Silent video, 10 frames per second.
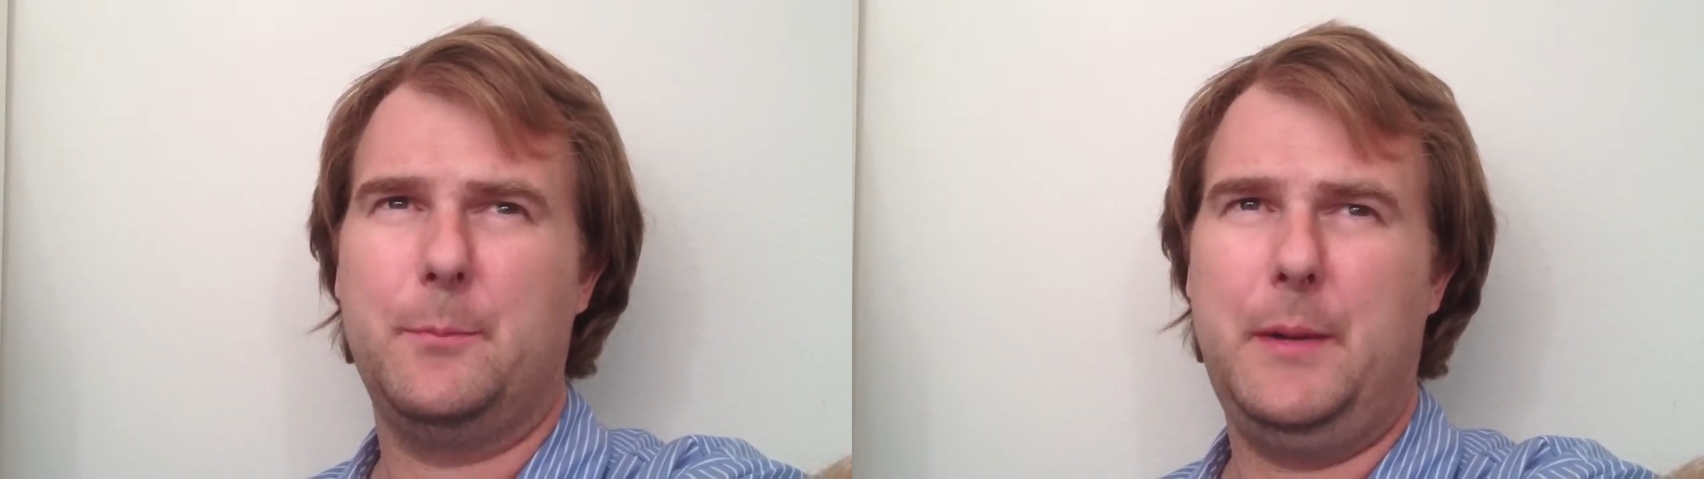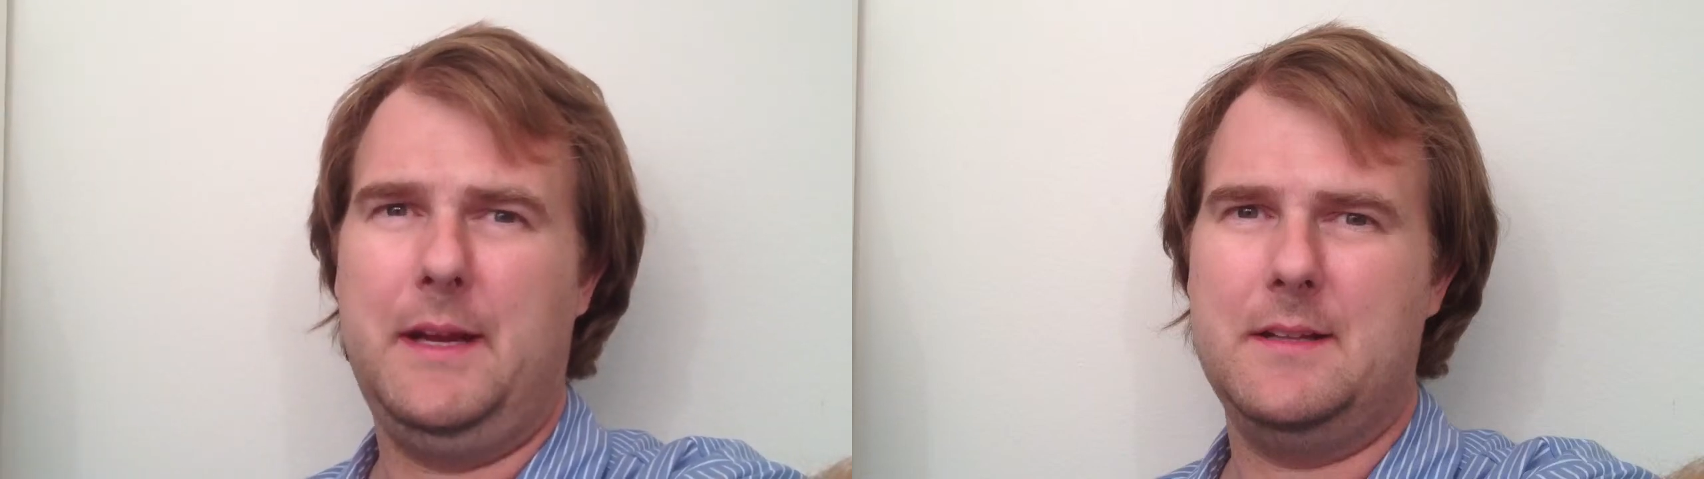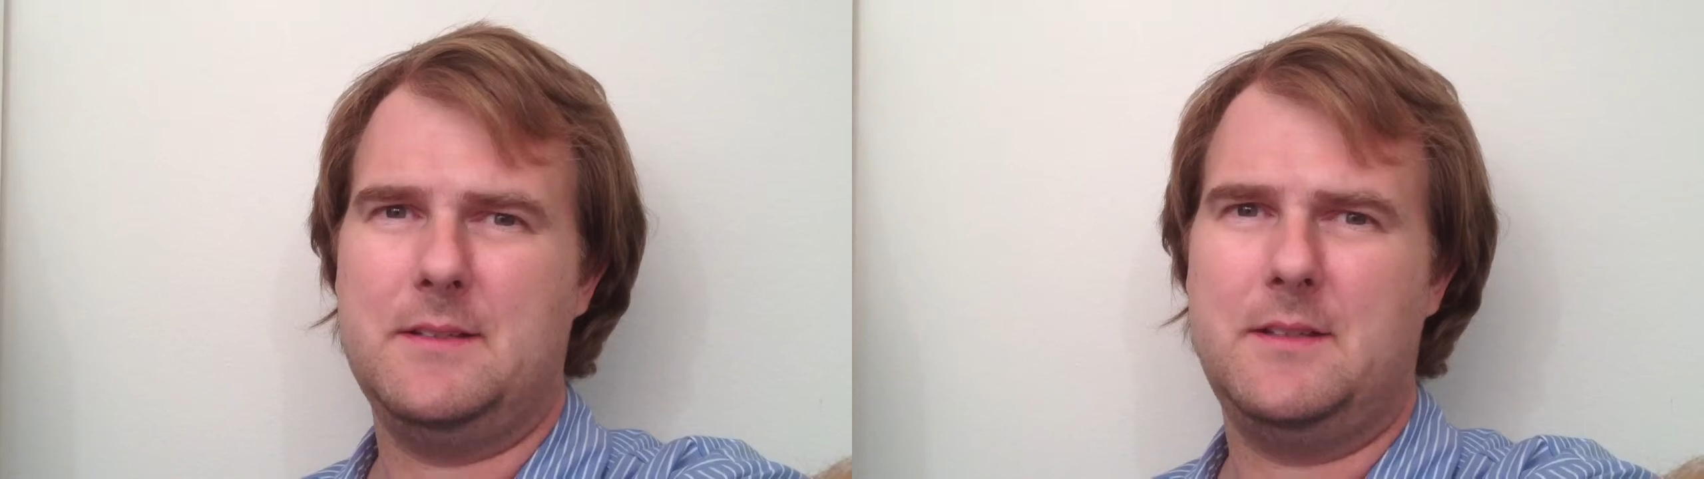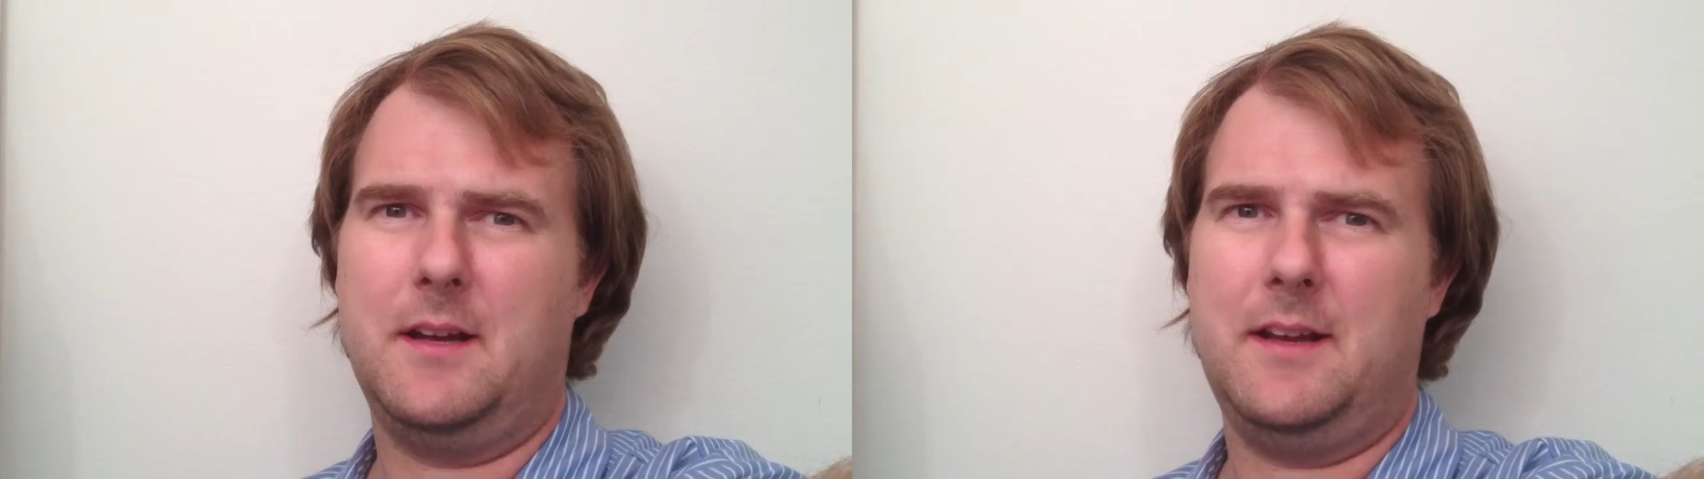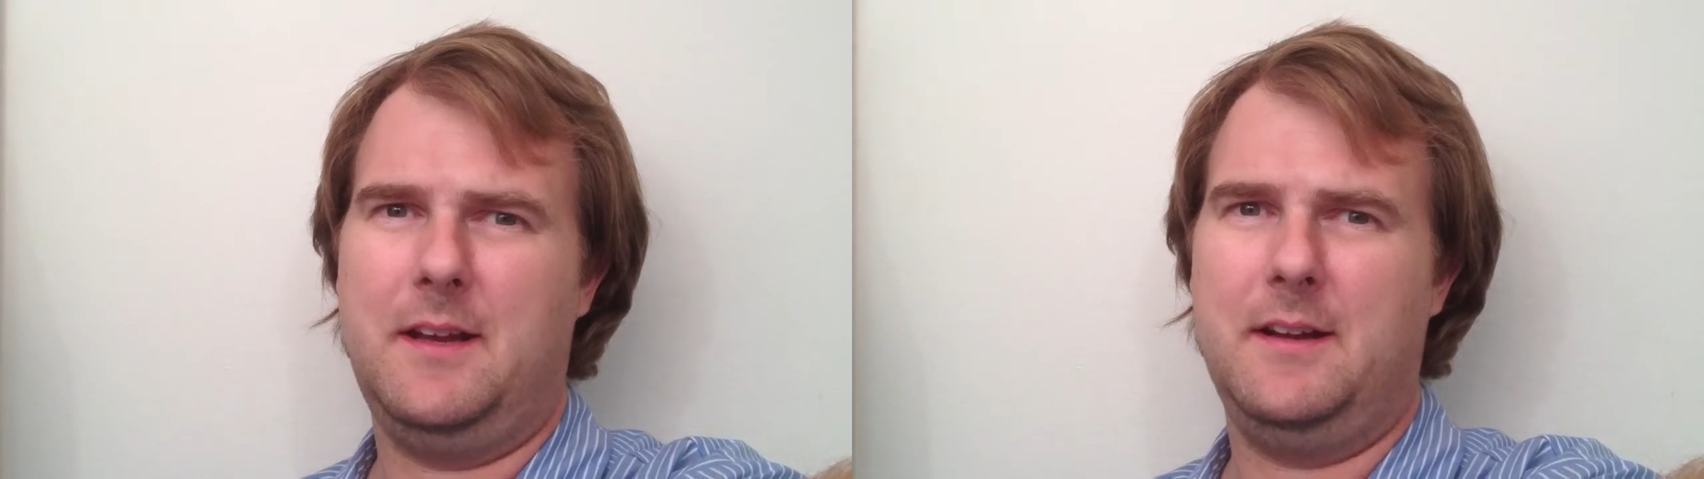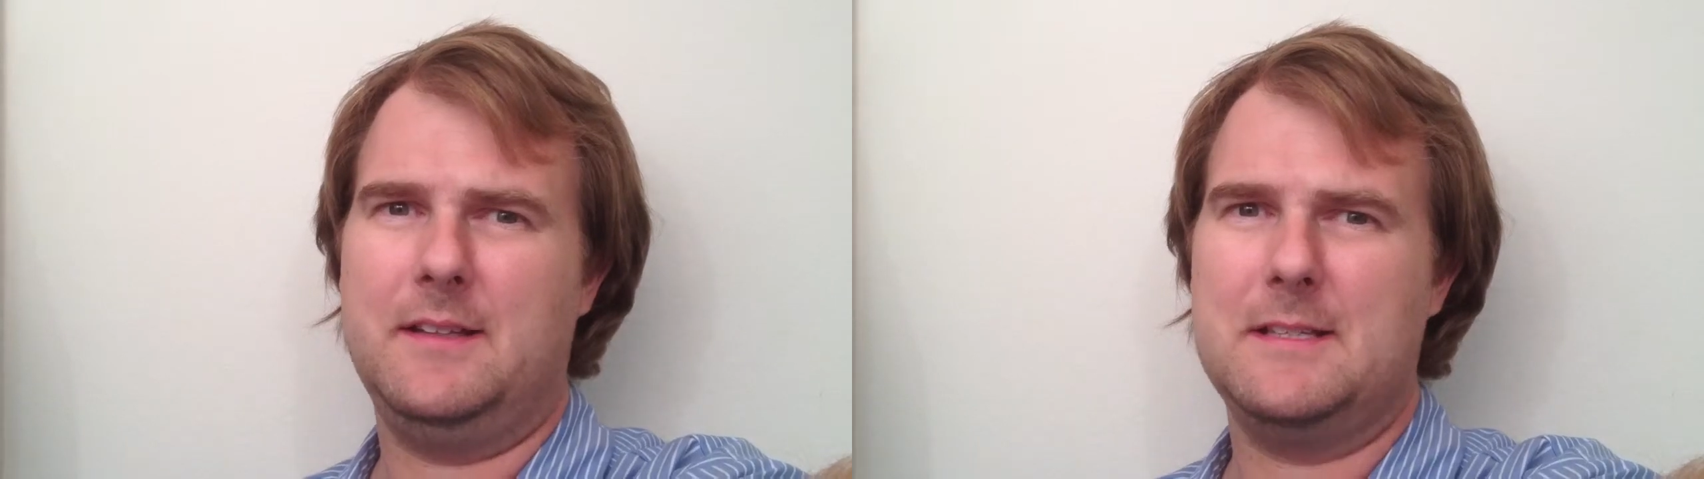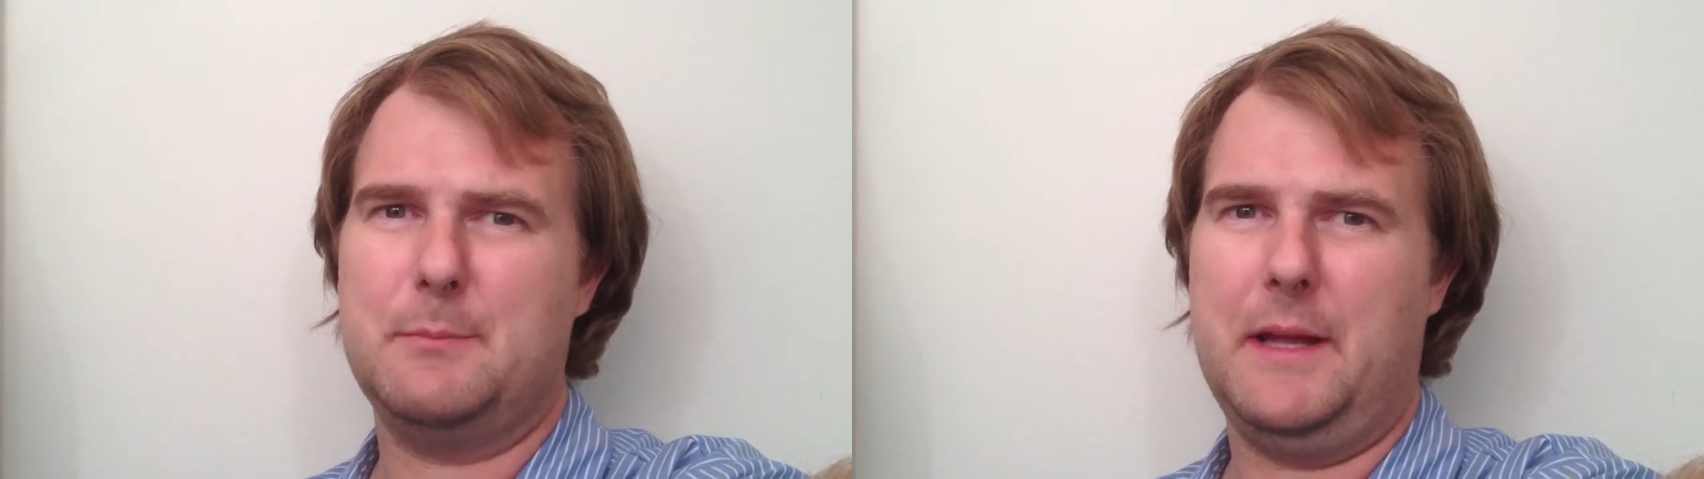being stuck here at this